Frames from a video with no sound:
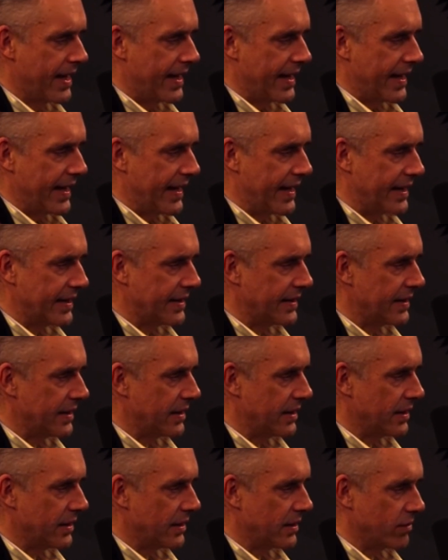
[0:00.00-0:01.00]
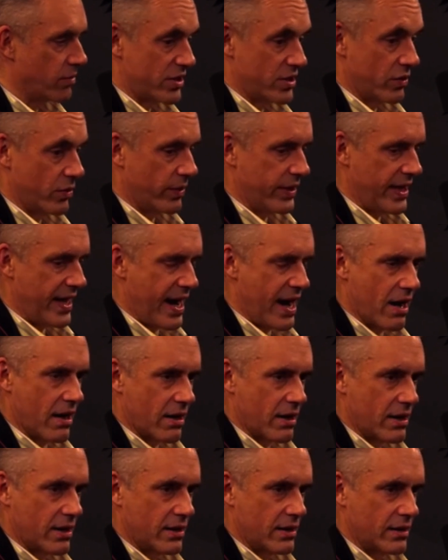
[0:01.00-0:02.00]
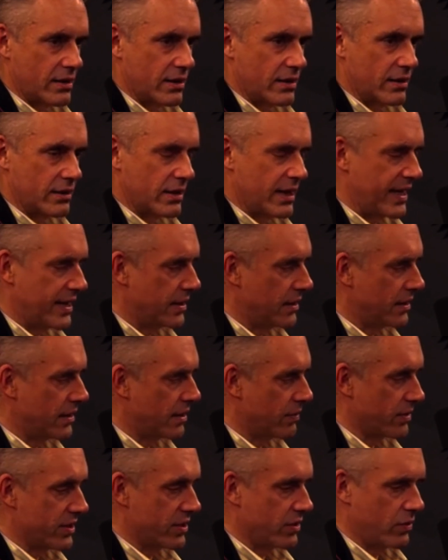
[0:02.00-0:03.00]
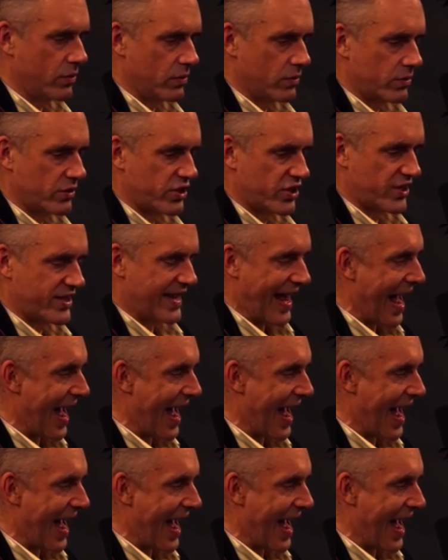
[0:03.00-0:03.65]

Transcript: and there was no one there. And there was no staff.